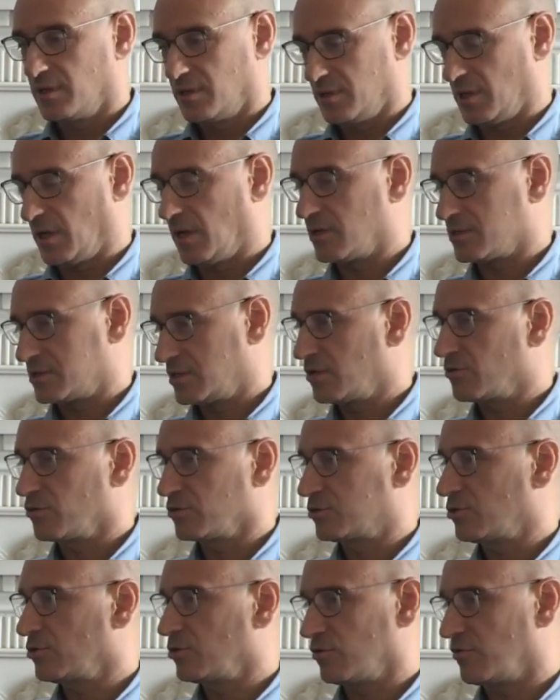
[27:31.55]
in the last year
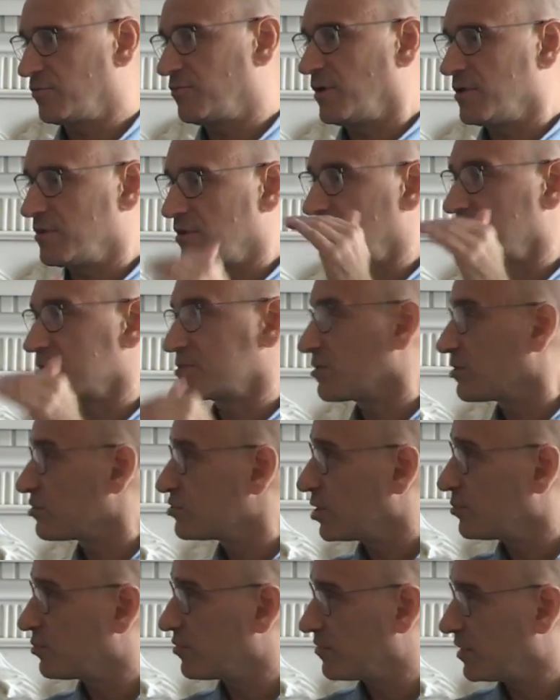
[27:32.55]
or two, you'll find that it's at the
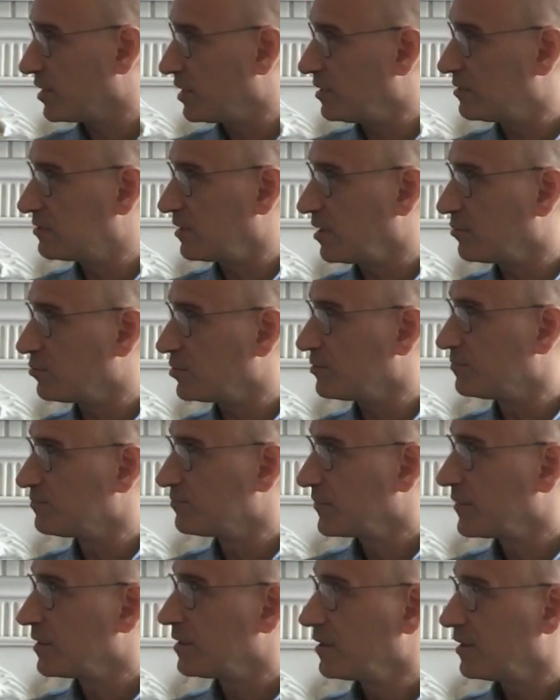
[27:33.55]
top of the league table
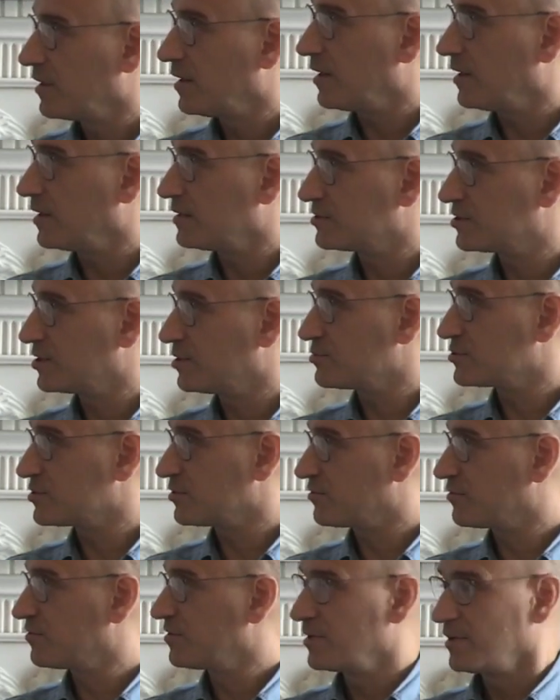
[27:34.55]
in
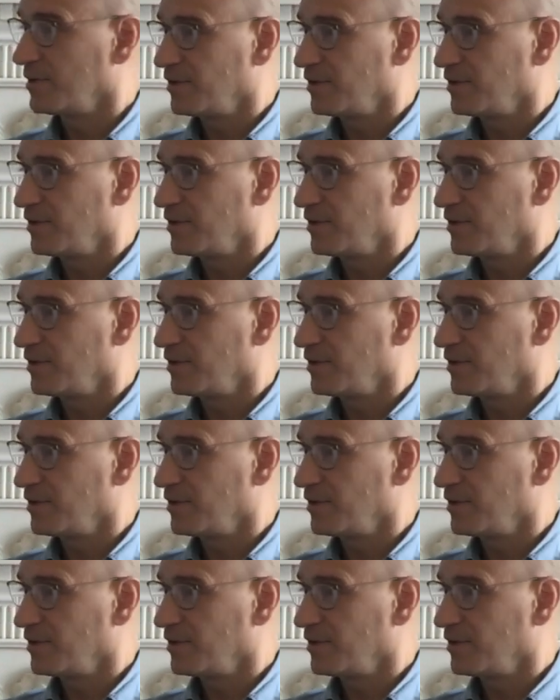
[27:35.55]
terms of